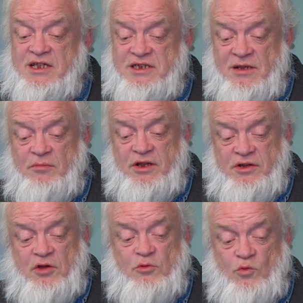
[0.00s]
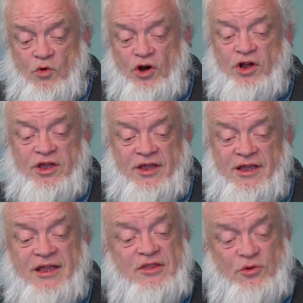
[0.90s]
simply don't work
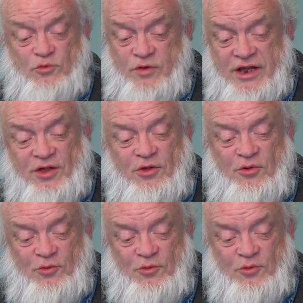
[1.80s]
in the real